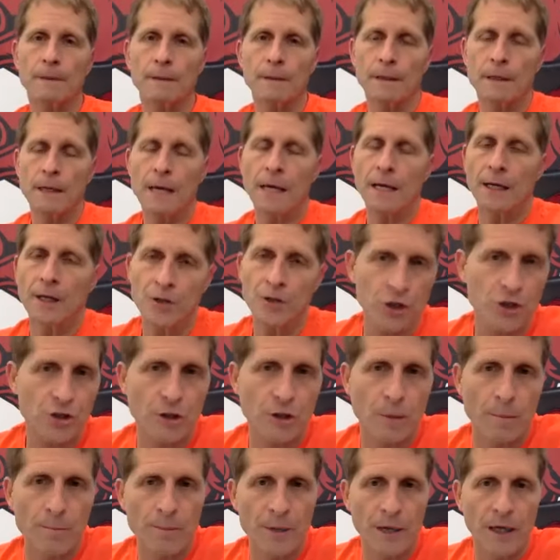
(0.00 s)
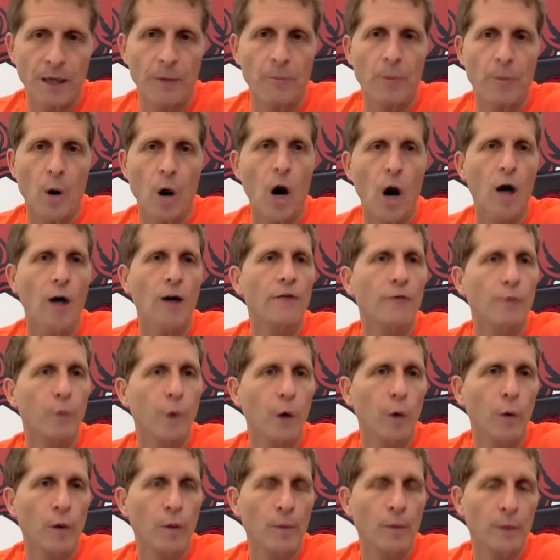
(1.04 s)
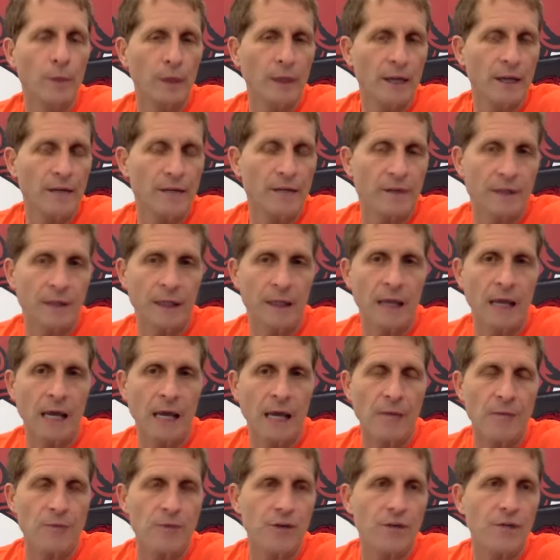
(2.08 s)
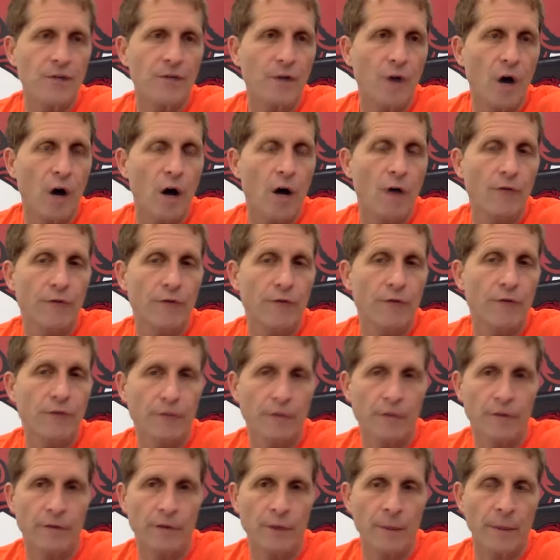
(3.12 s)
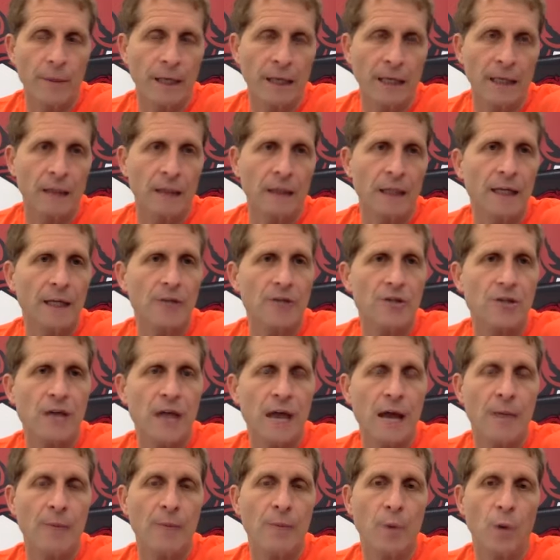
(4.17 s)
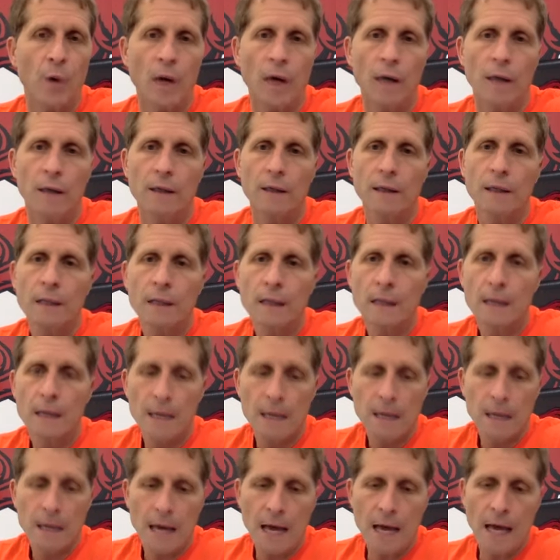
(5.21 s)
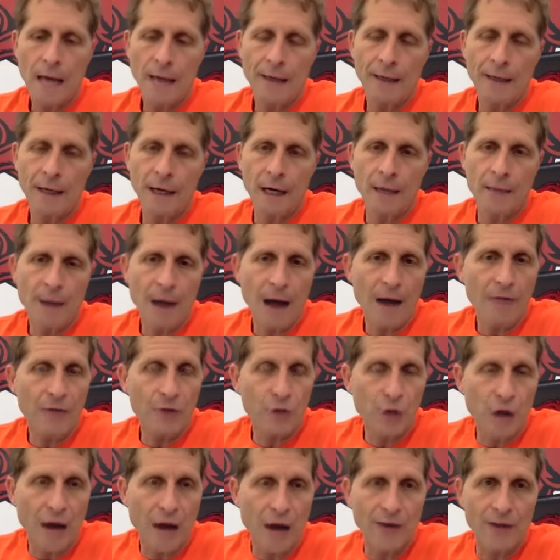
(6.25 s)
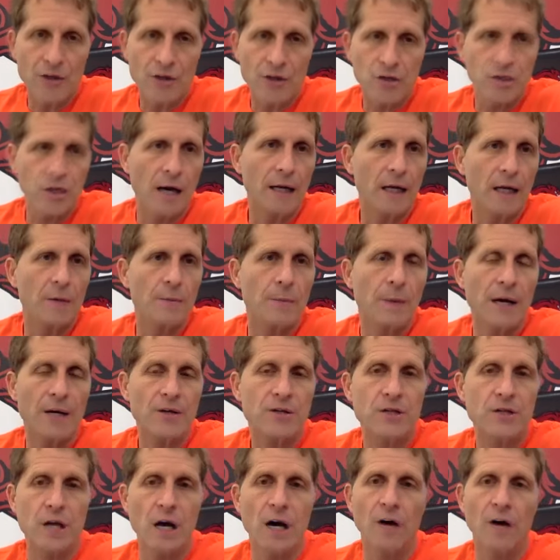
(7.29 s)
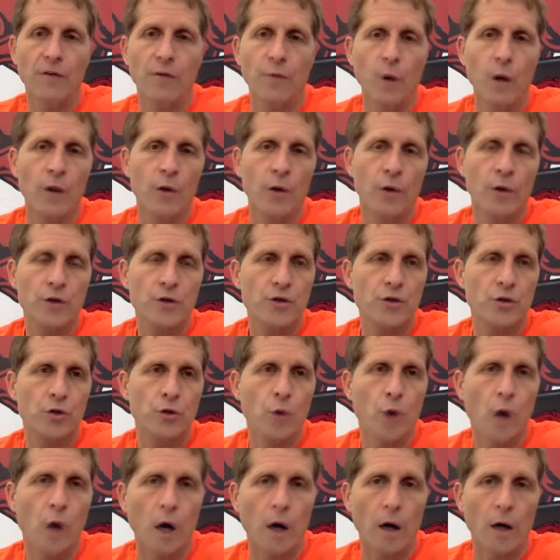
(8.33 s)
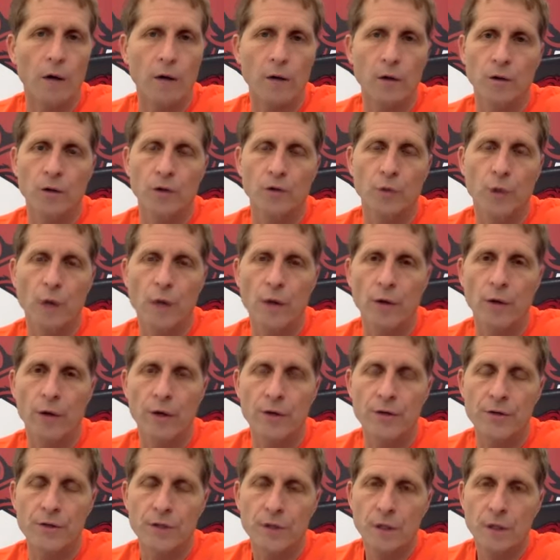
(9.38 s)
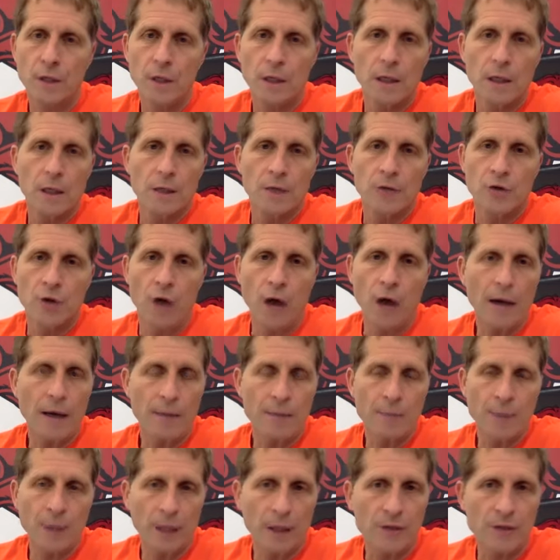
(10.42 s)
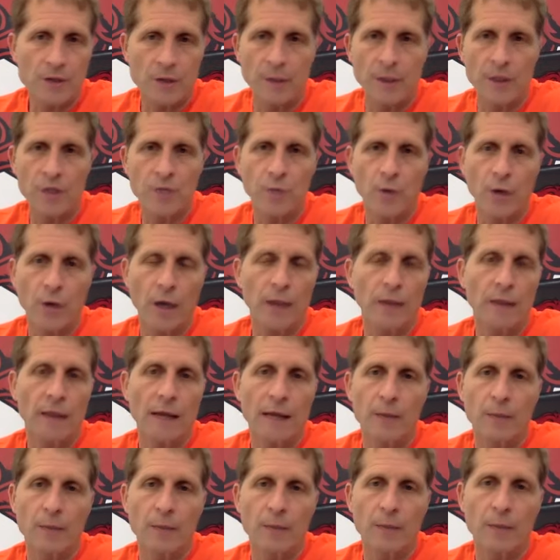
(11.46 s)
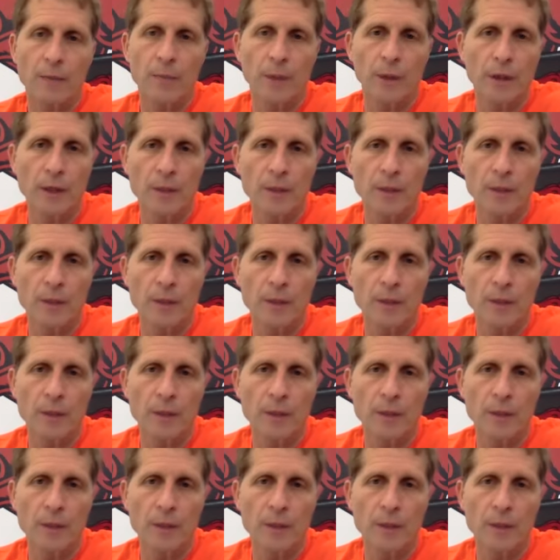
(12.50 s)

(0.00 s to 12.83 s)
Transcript: it's just a big part of what we believe in. The game's evolved from an analytics standpoint. And I've tried to study it myself, whether it's through articles, whether it's trying to pick somebody's brain like Billy